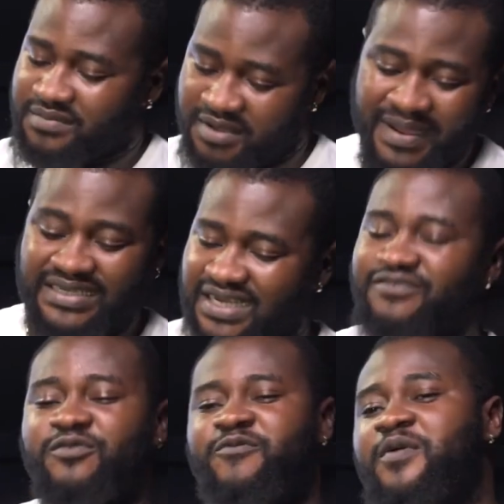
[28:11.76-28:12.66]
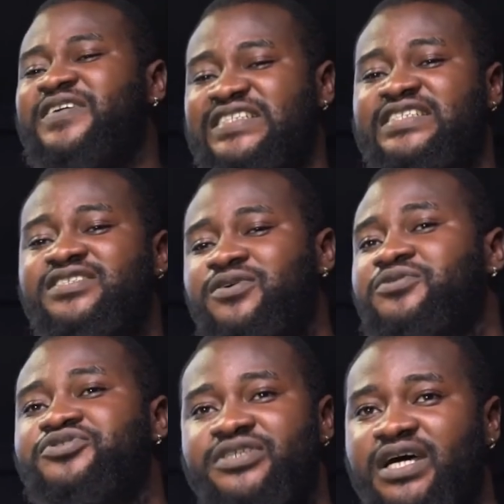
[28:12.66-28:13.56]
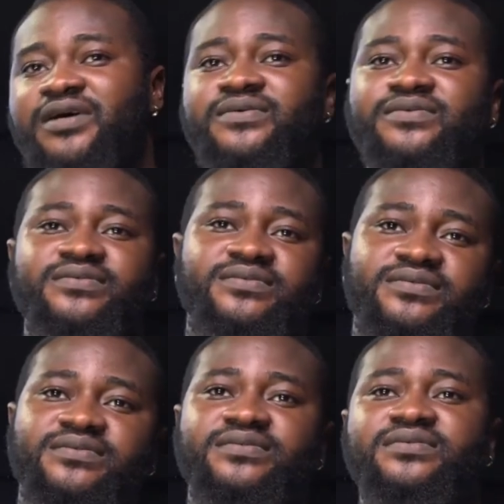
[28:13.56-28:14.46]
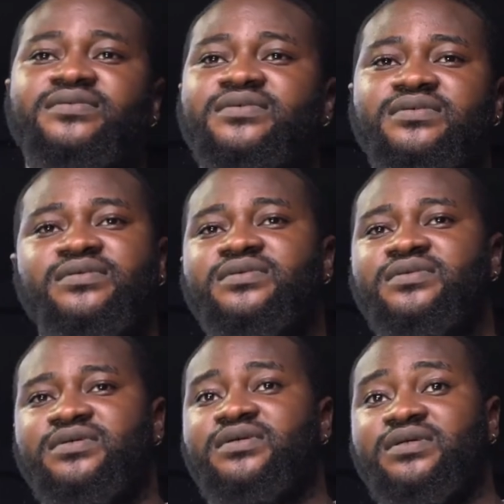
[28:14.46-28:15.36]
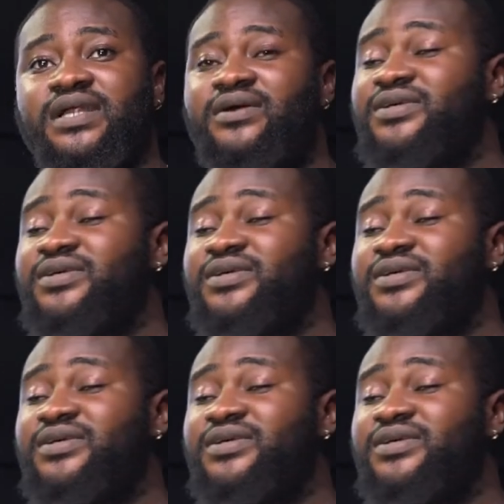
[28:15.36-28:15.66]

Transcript: about the level of poverty in this country now, the only